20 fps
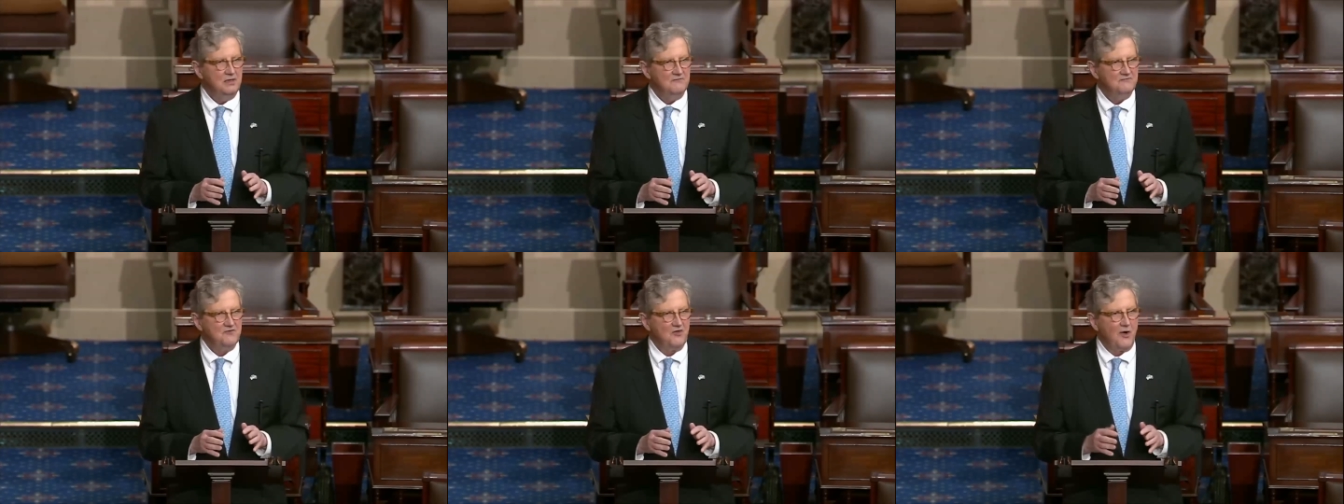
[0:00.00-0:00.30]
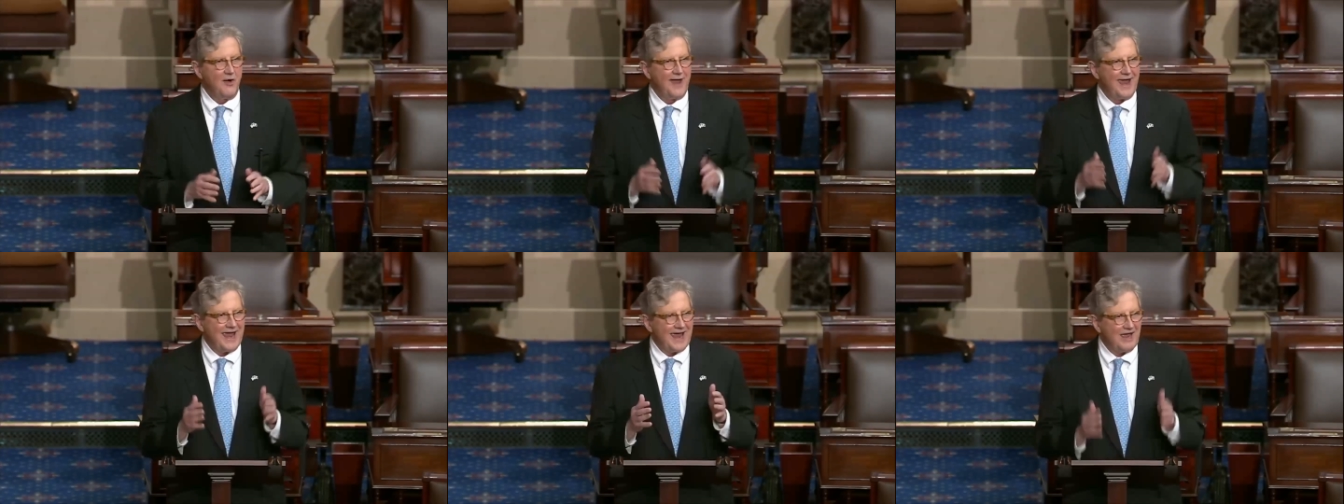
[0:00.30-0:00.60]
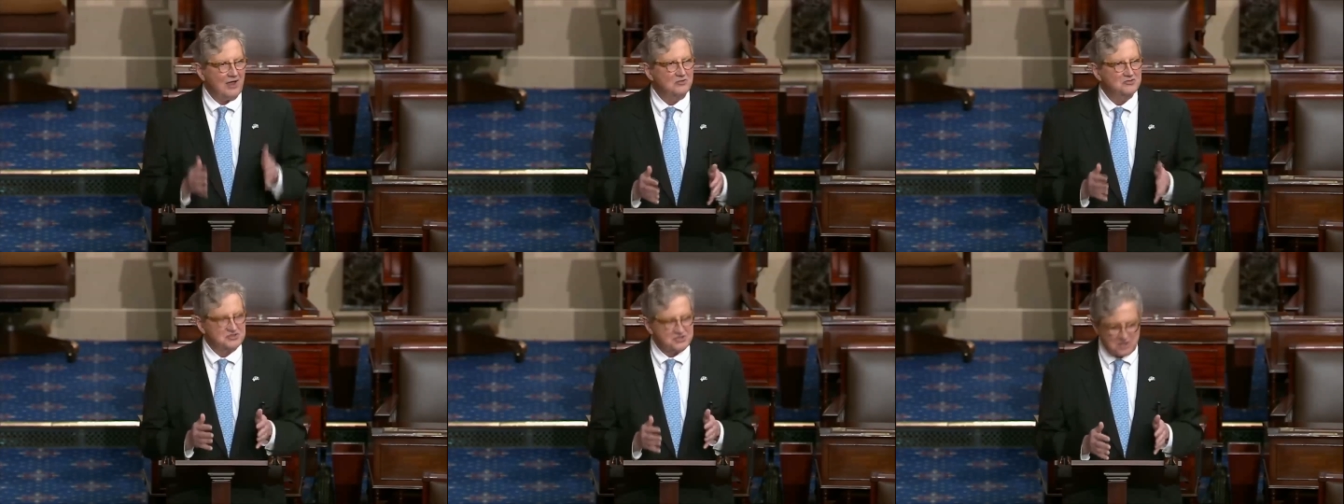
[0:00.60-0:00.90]
for
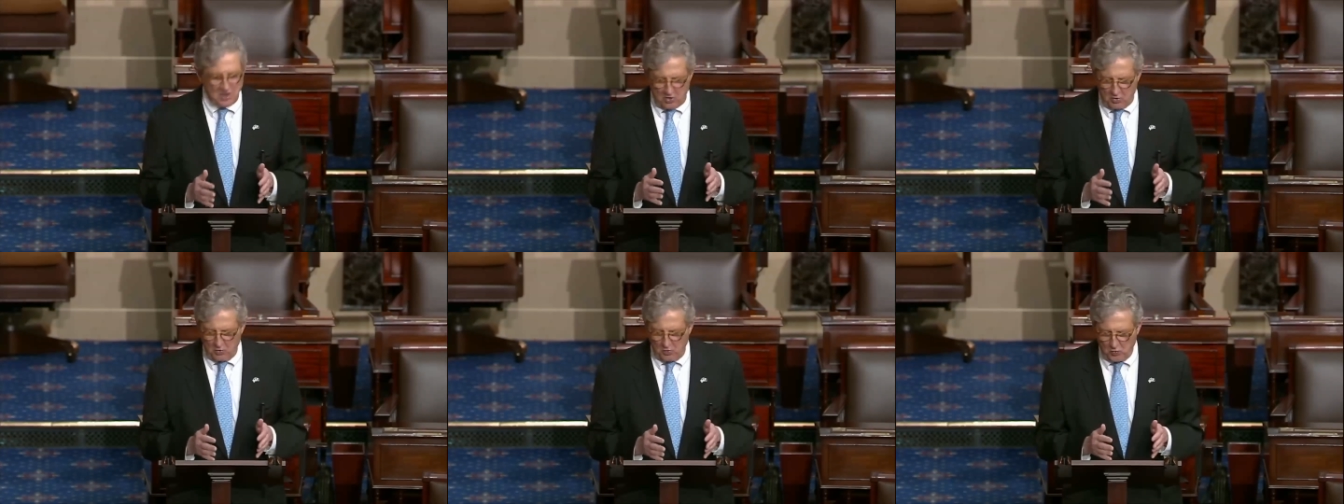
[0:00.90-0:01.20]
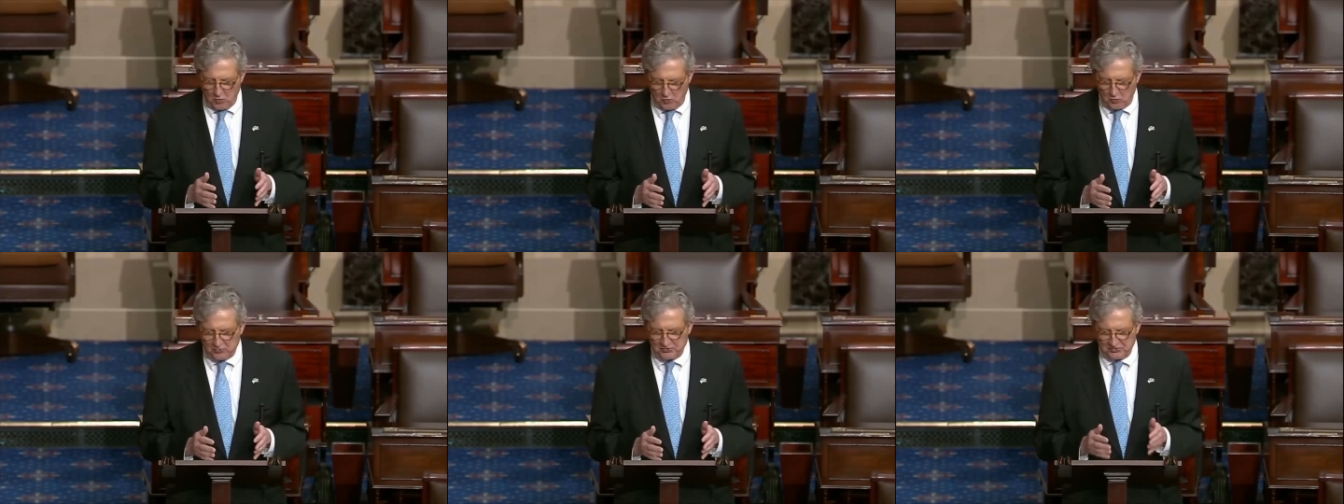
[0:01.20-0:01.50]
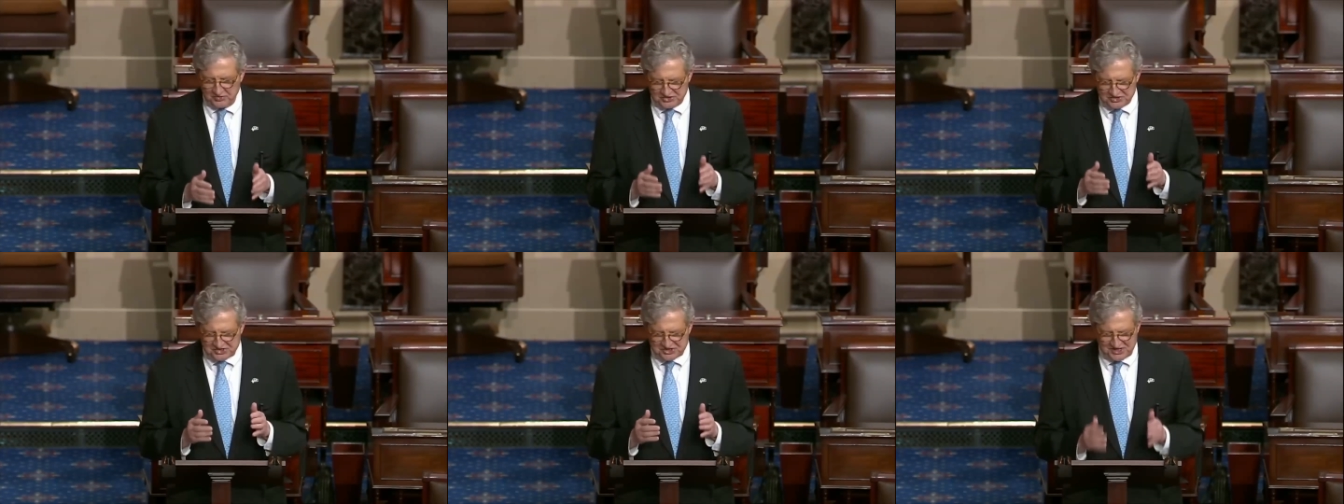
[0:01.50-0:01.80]
household
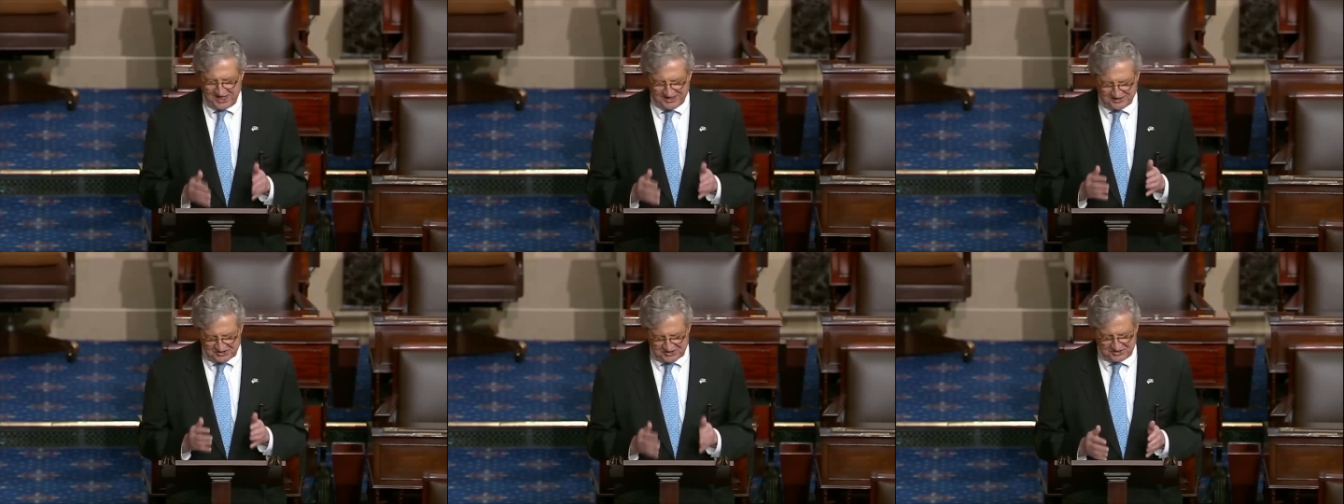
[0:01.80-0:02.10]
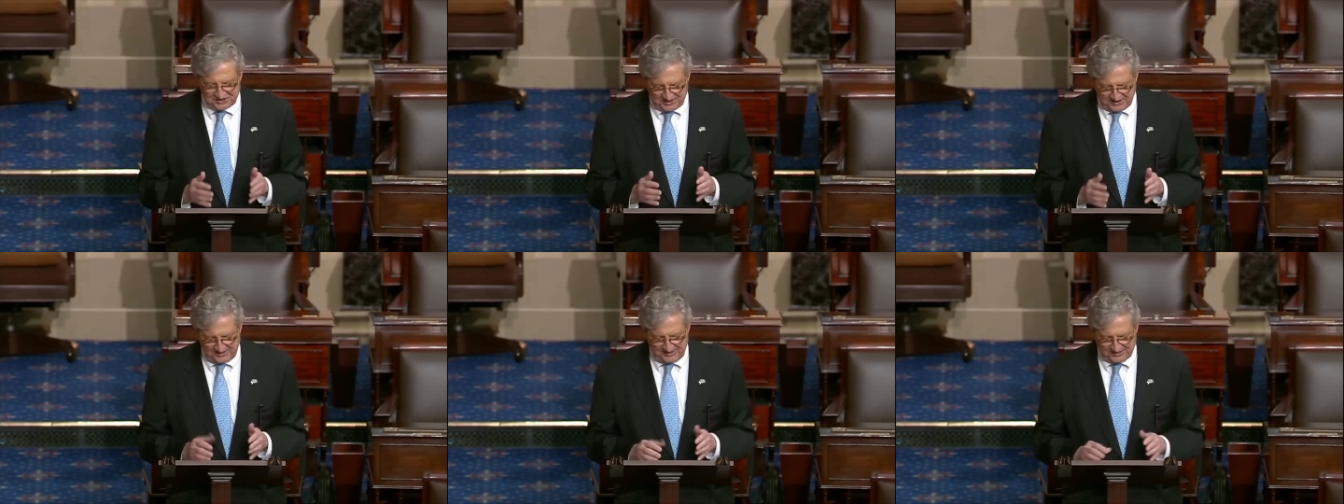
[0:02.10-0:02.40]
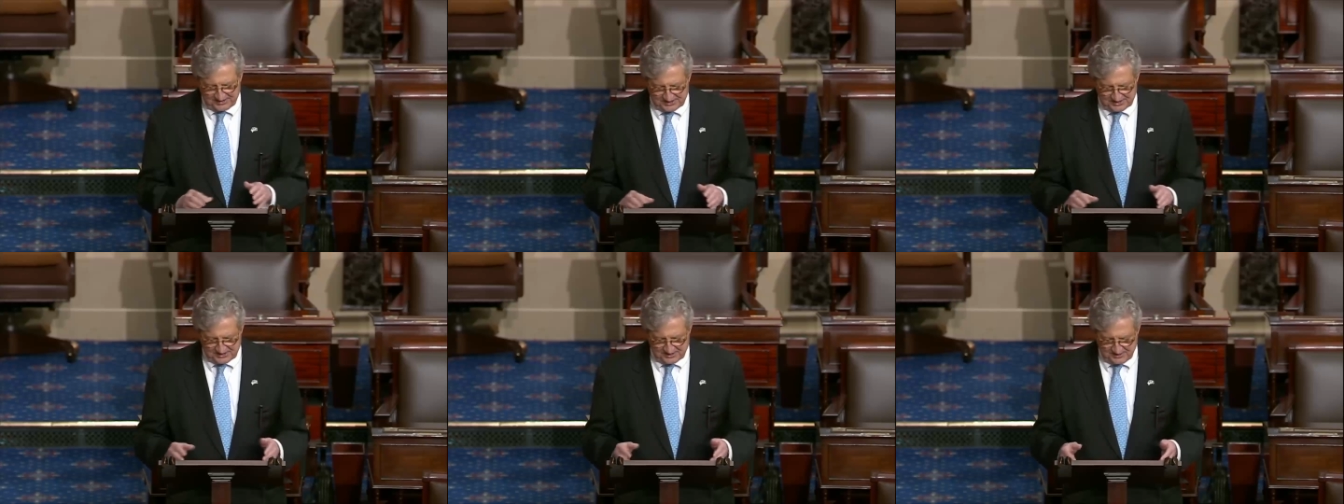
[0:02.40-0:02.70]

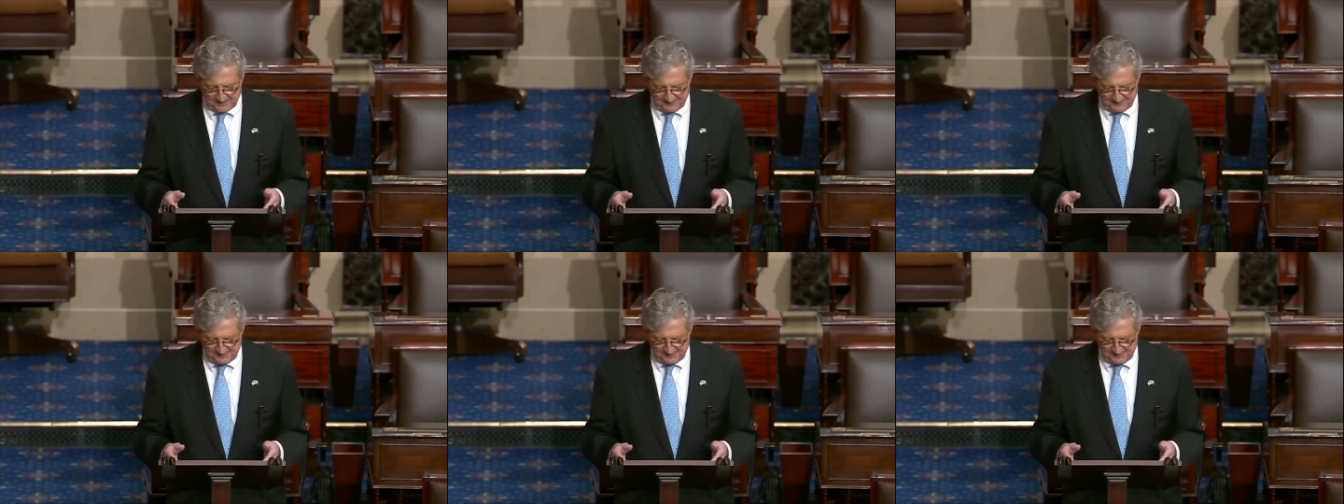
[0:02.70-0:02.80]
necessities.